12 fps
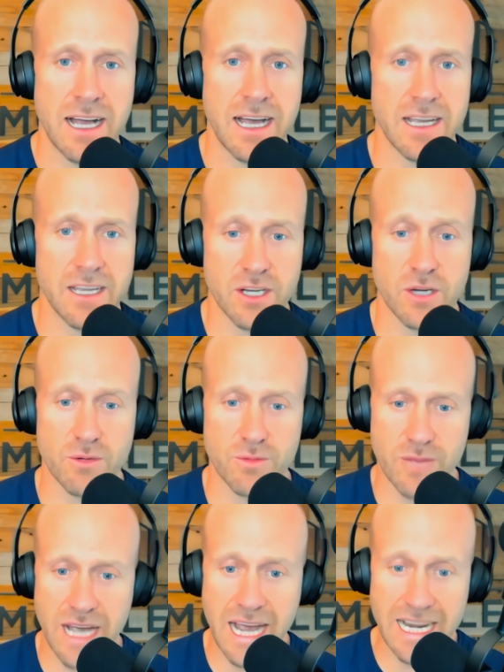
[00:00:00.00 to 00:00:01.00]

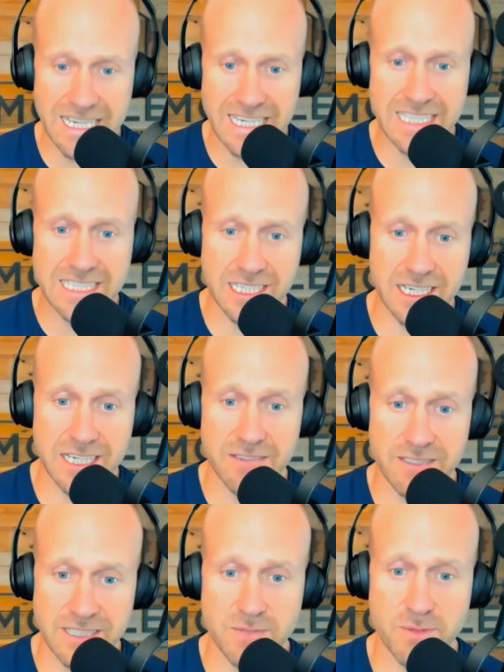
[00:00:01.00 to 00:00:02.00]
I need to
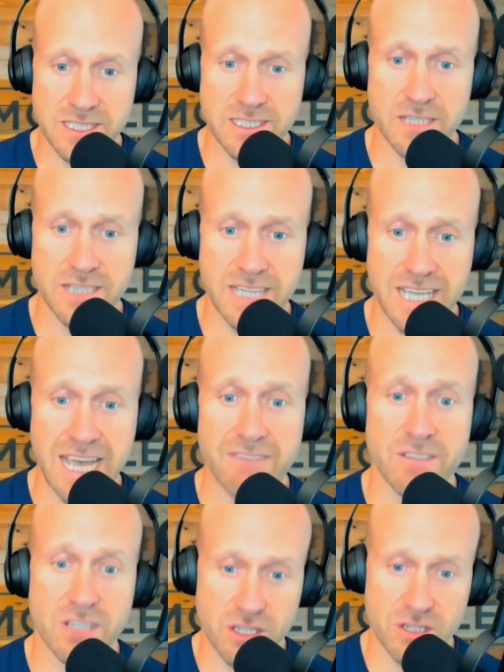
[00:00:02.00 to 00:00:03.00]
convince myself to
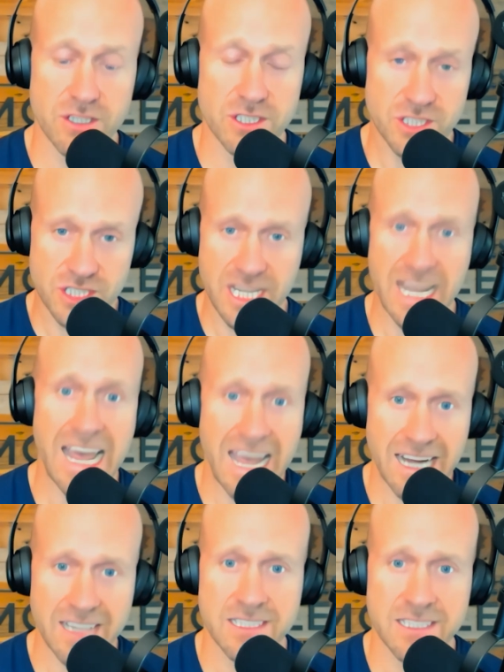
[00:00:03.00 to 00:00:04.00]
have the courage to
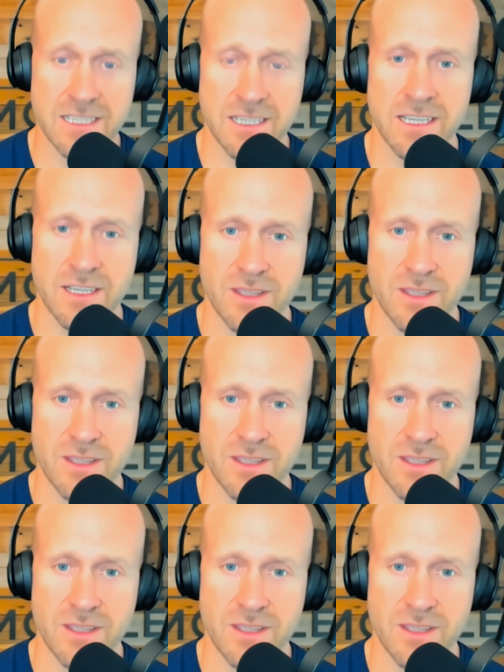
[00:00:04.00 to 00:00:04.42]
act.